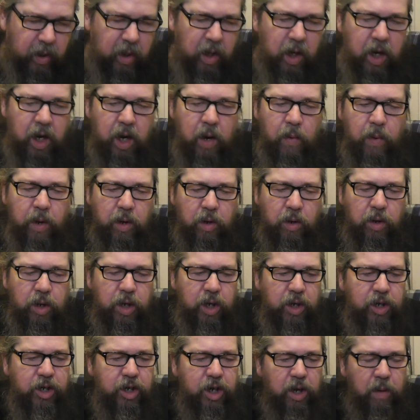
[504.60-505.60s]
There we go,
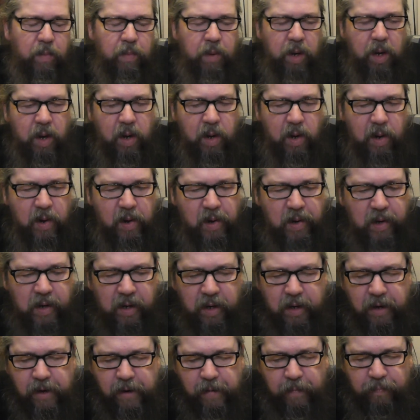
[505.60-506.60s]
there's some
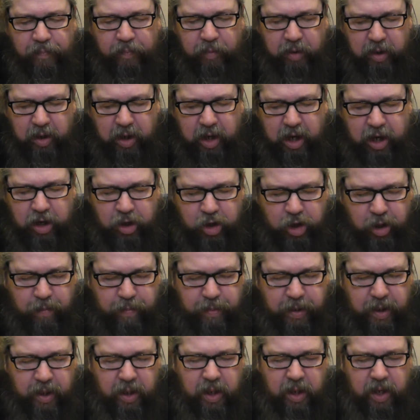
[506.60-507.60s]

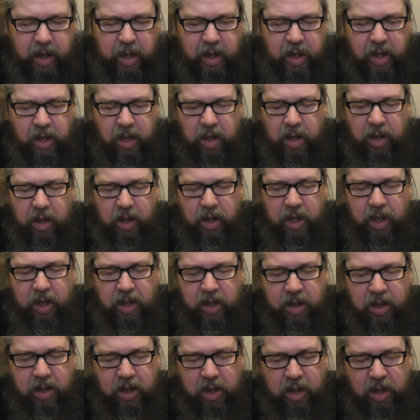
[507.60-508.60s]
ketchup in there.
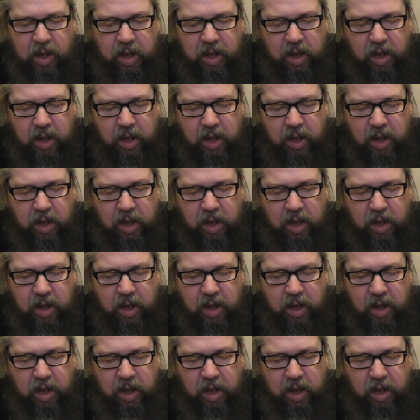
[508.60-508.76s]
Let's